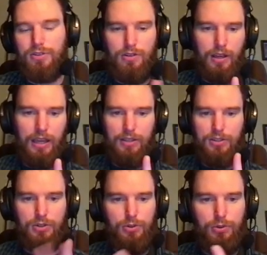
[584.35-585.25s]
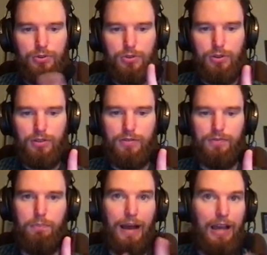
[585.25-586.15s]
again, two sort
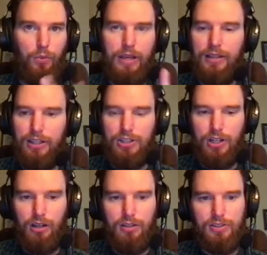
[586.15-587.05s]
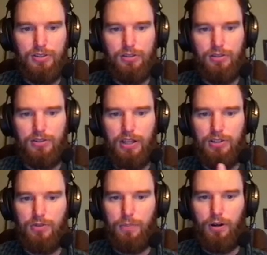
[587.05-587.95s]
of bi-weekly chunks, Stage
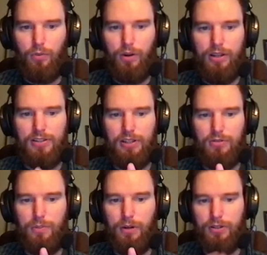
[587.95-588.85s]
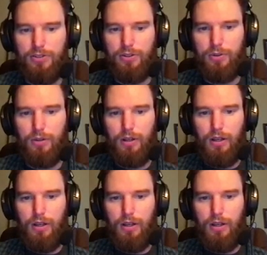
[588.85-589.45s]
3 Part 1 and Stage 3 Part 2.